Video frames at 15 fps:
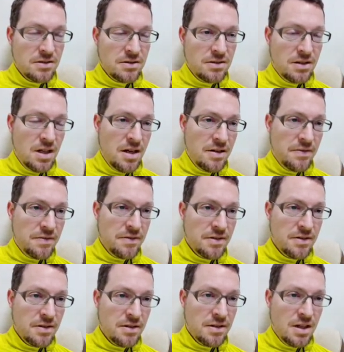life,
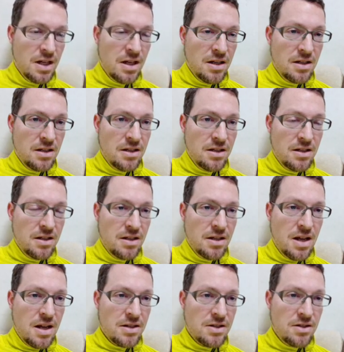it
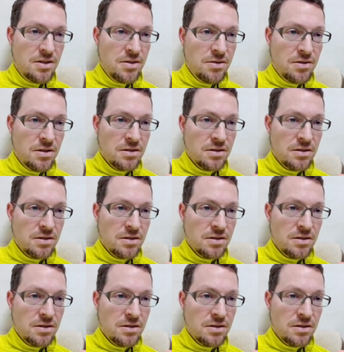has to